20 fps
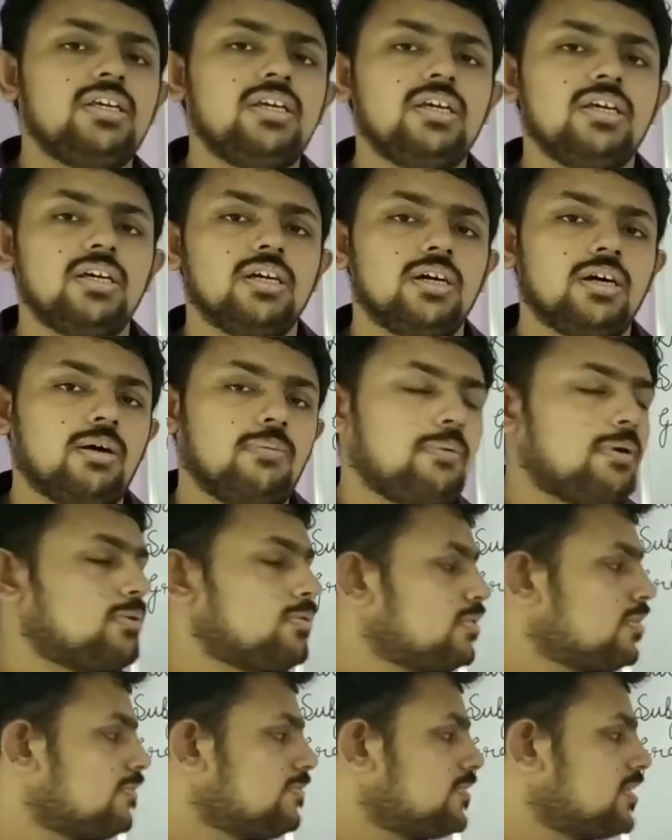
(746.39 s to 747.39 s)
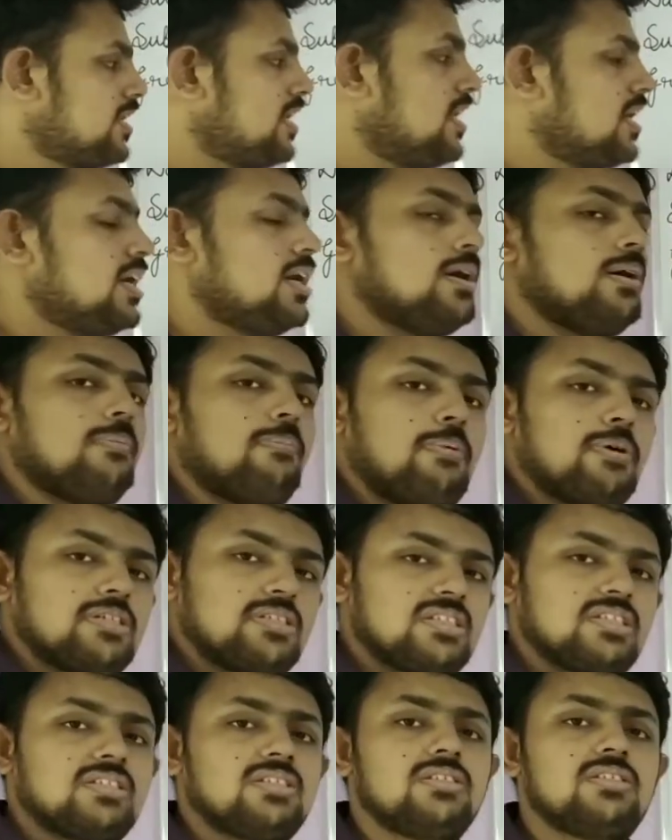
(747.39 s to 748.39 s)
the amount of the
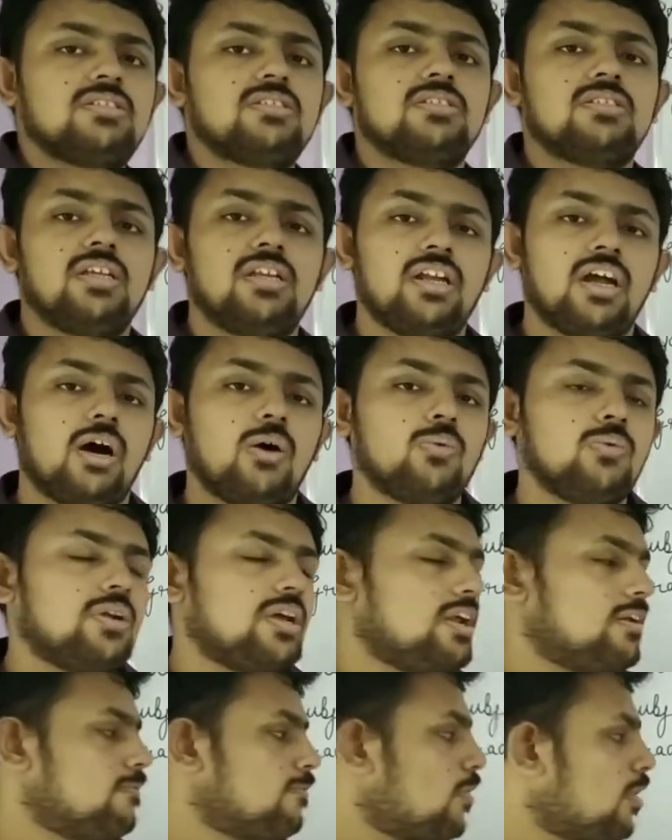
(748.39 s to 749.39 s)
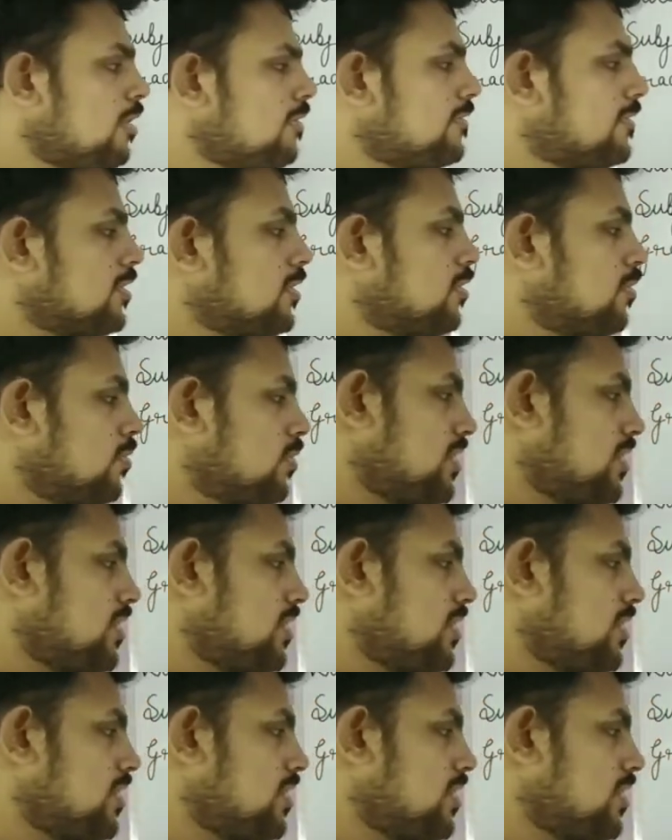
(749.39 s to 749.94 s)
persons, the noun involved.